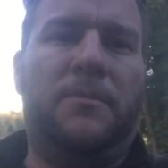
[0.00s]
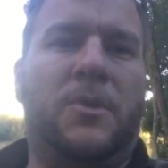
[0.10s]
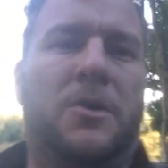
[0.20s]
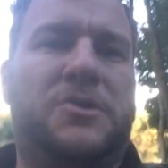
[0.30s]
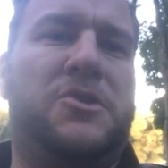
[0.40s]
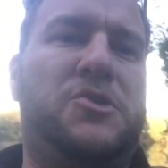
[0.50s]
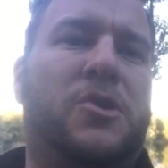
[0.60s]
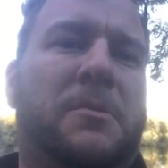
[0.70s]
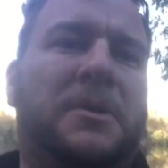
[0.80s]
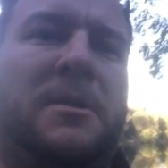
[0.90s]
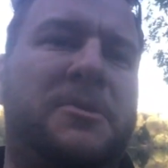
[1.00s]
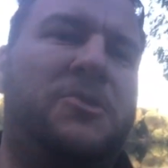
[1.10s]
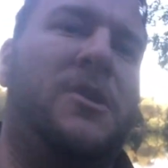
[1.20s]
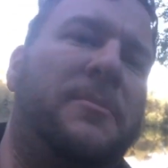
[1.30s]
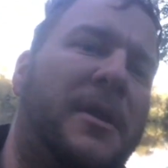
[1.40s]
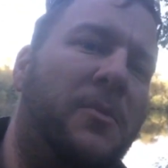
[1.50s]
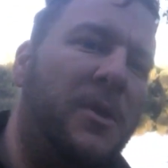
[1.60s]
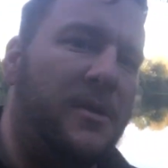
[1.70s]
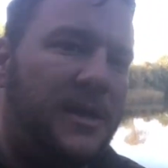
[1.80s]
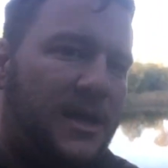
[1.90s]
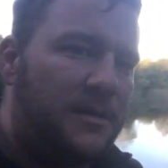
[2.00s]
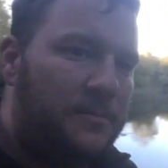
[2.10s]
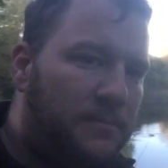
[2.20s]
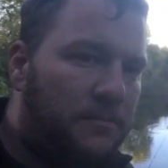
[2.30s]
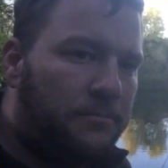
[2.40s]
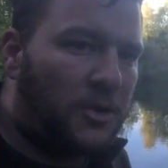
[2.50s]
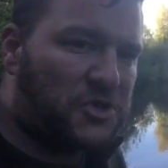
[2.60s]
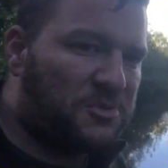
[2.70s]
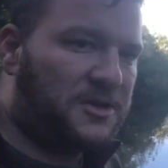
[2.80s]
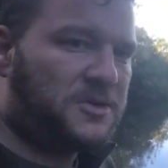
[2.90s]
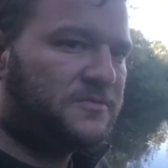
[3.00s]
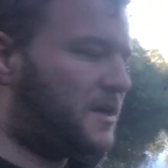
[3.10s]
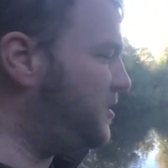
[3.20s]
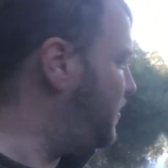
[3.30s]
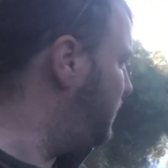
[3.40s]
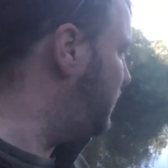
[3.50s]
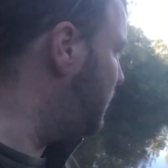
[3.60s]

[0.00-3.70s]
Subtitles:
Not too sure what we're going to be doing about the winter yet, possibly a new venue.